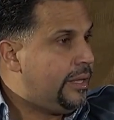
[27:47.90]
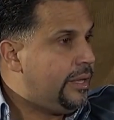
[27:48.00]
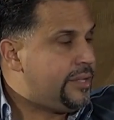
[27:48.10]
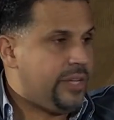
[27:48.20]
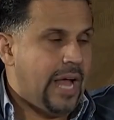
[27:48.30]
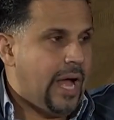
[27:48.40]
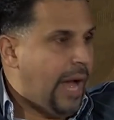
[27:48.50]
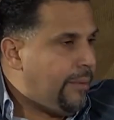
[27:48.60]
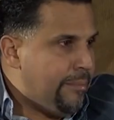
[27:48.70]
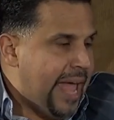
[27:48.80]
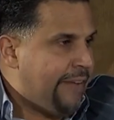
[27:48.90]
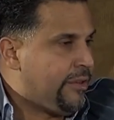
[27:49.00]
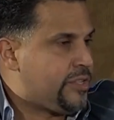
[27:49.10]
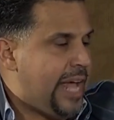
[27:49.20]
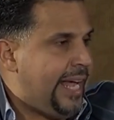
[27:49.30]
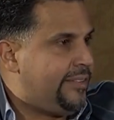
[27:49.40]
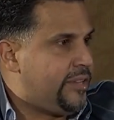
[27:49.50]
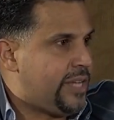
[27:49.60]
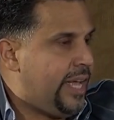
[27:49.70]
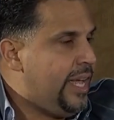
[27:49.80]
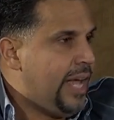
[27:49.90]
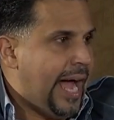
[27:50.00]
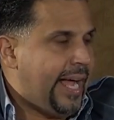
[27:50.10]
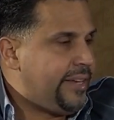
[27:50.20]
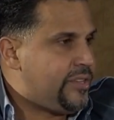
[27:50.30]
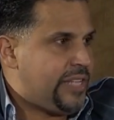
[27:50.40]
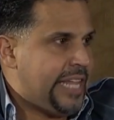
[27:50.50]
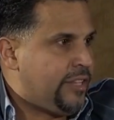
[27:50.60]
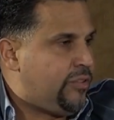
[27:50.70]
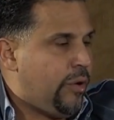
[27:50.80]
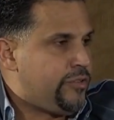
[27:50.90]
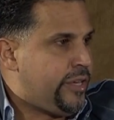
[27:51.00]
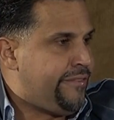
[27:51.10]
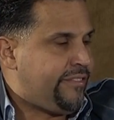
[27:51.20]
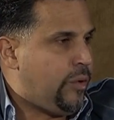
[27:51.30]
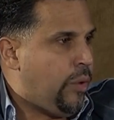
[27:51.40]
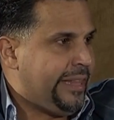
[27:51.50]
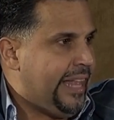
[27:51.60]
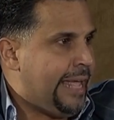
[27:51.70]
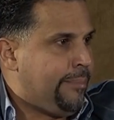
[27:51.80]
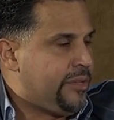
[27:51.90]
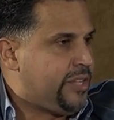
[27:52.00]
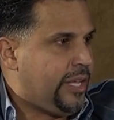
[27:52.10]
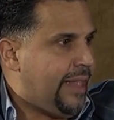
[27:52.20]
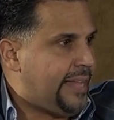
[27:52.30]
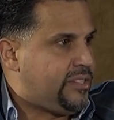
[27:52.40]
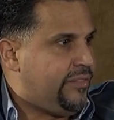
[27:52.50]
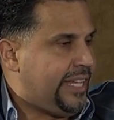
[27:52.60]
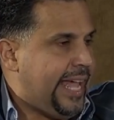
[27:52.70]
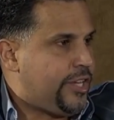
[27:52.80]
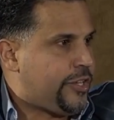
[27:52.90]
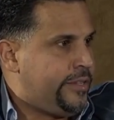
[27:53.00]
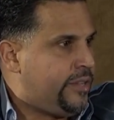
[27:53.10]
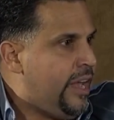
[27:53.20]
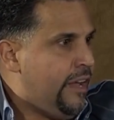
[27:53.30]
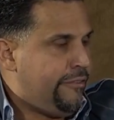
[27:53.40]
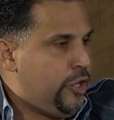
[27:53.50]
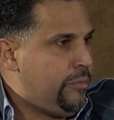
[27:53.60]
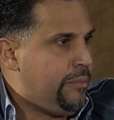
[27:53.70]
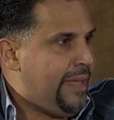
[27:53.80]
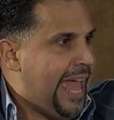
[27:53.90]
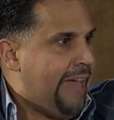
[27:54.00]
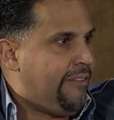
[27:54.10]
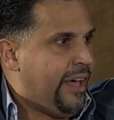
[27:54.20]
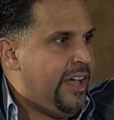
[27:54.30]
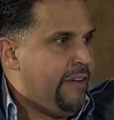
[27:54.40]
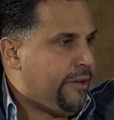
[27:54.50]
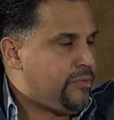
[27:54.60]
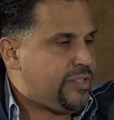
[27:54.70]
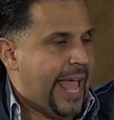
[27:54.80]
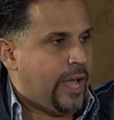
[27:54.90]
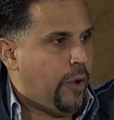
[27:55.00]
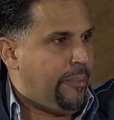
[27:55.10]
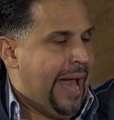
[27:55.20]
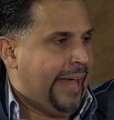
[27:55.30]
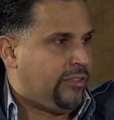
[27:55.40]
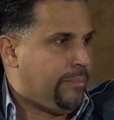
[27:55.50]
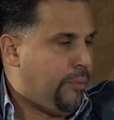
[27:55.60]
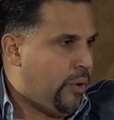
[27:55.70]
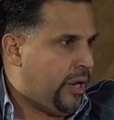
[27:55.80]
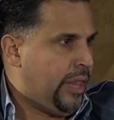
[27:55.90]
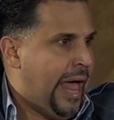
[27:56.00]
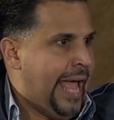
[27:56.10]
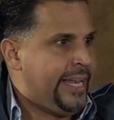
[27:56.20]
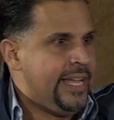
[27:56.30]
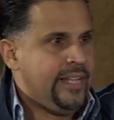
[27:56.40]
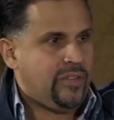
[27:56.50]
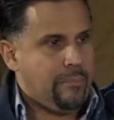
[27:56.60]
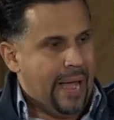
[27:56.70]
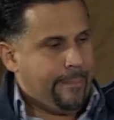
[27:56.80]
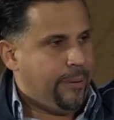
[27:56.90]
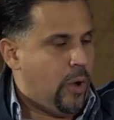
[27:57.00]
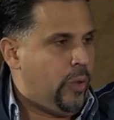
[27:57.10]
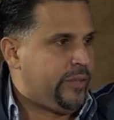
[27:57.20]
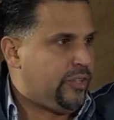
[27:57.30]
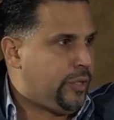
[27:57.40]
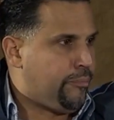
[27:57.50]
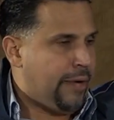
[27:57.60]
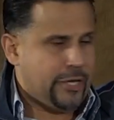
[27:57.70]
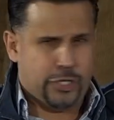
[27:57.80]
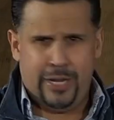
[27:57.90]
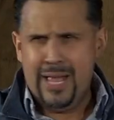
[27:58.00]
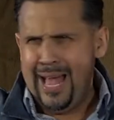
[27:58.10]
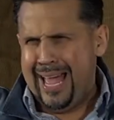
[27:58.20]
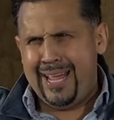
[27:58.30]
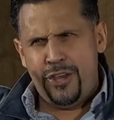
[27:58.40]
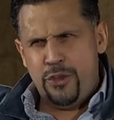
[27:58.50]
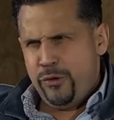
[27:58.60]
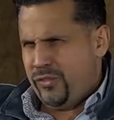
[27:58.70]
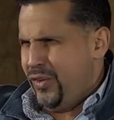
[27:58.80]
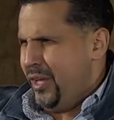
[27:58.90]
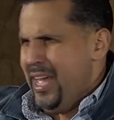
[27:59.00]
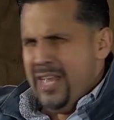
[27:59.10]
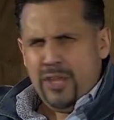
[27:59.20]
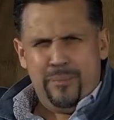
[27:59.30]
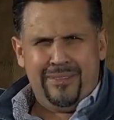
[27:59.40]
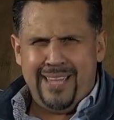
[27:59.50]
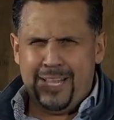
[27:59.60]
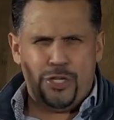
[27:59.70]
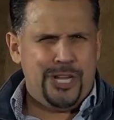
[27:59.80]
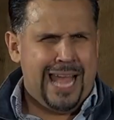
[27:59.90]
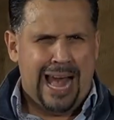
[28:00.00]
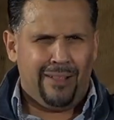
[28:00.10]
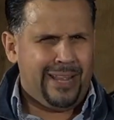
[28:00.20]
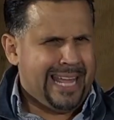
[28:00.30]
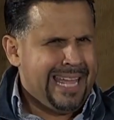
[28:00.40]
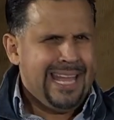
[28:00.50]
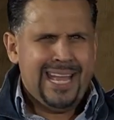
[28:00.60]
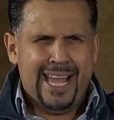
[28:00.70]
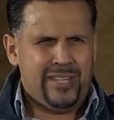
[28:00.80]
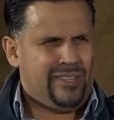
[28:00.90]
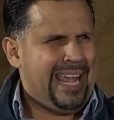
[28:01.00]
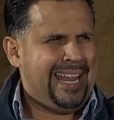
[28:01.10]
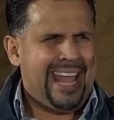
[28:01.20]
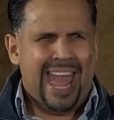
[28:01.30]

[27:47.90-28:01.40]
Listen, I'm a behavioral scientist. I, I understand the 251 labels and classifications for human behavior from psychopath to borderline to bipolar to depression. I got news for you. The potentiality is in